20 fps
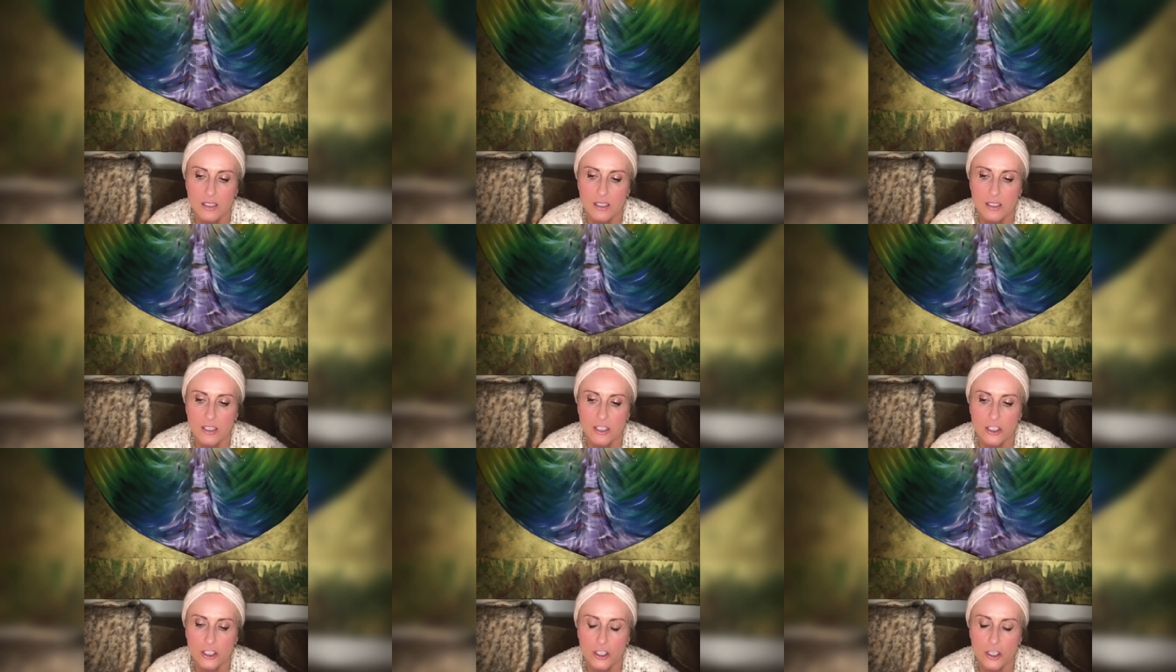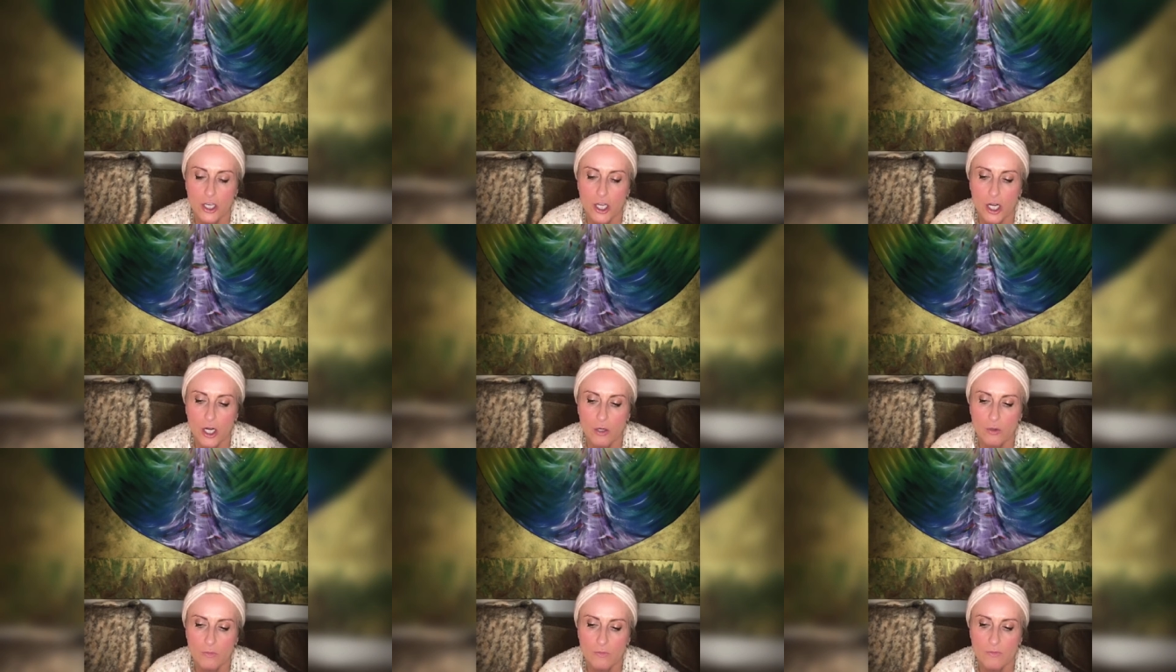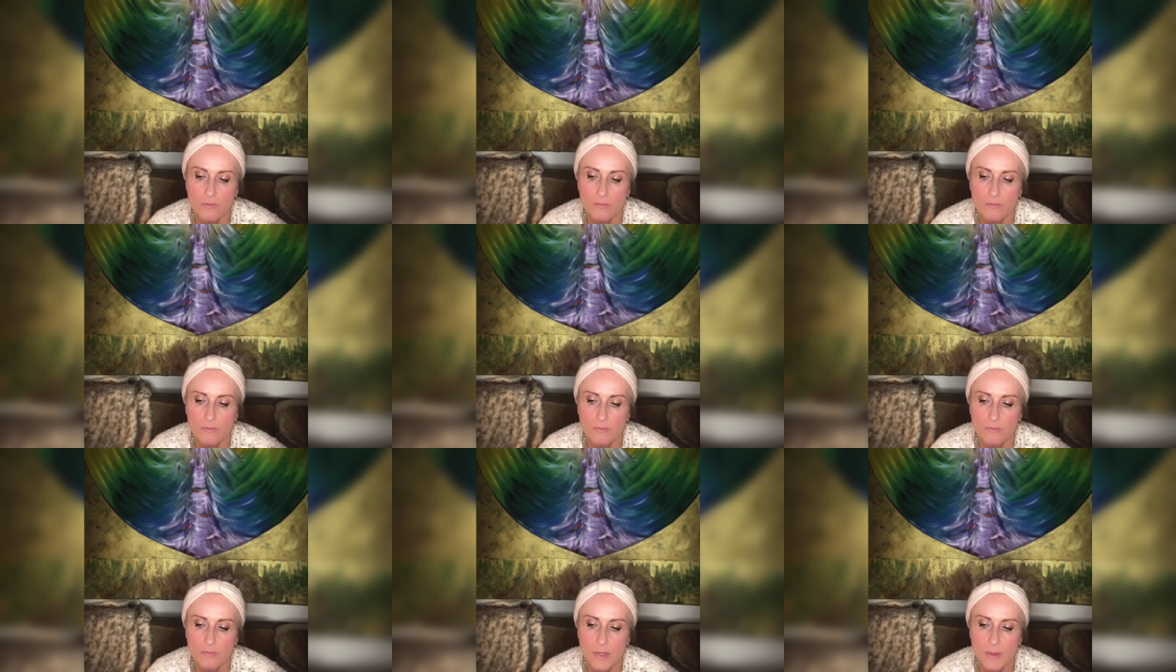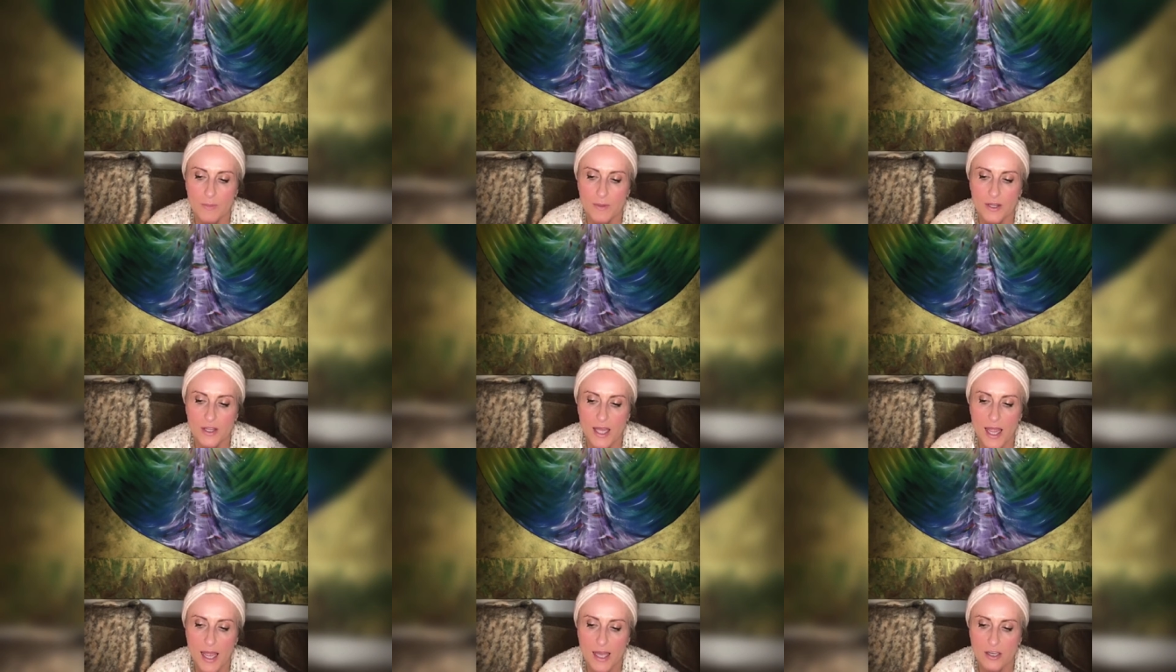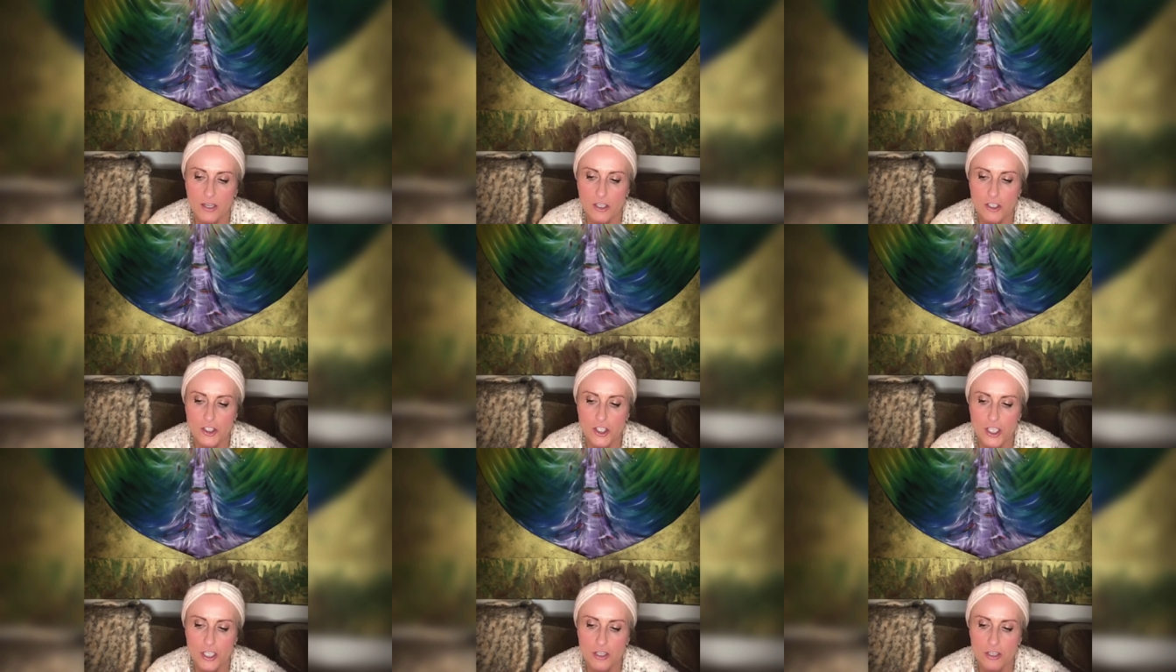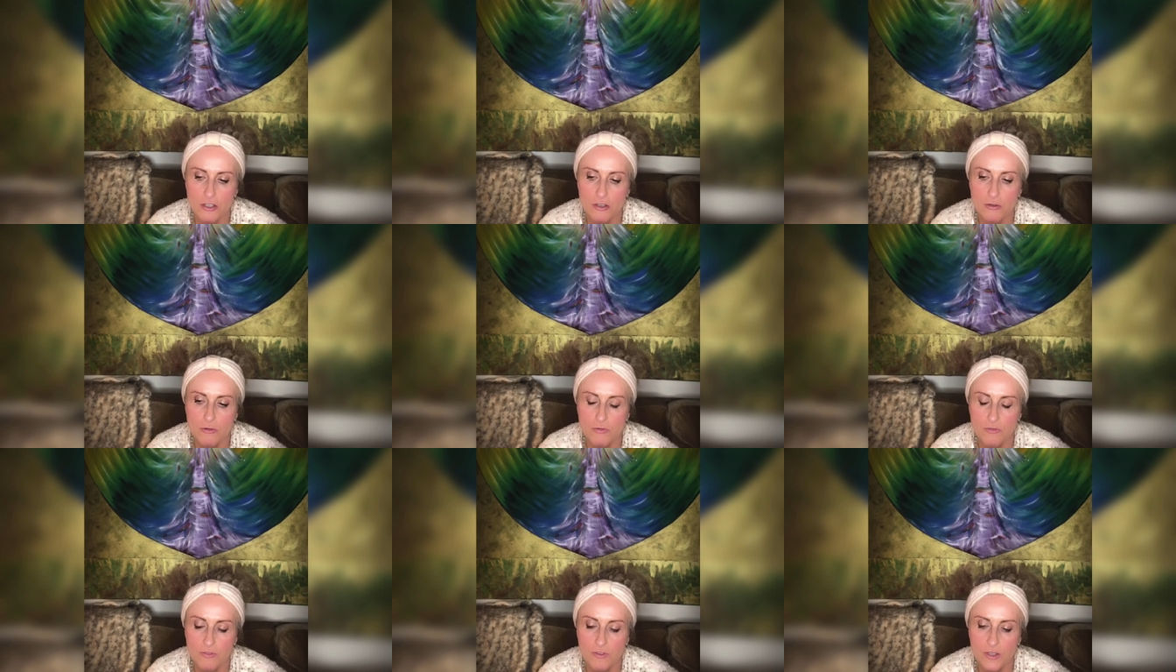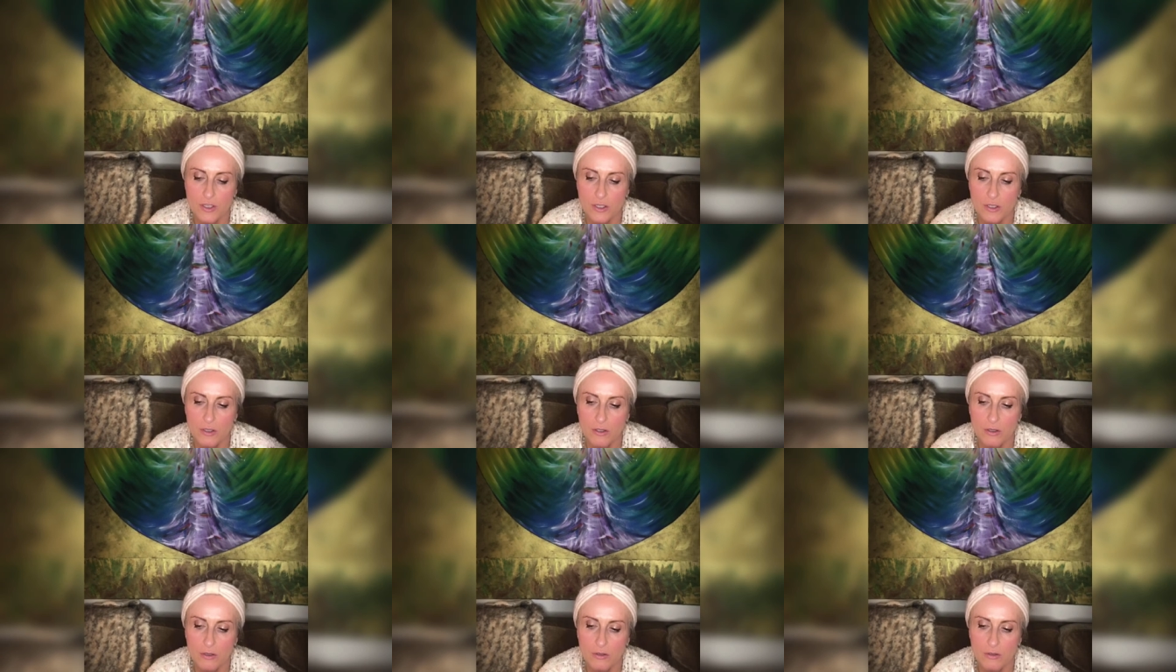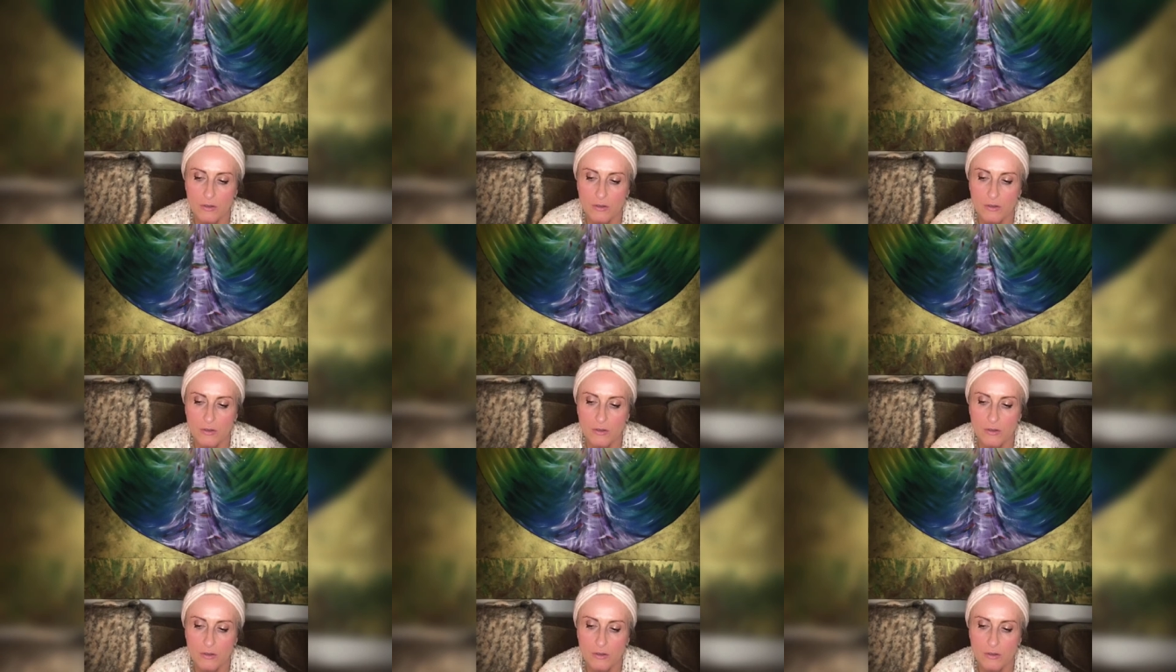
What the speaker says: you know, maybe the energy that you feel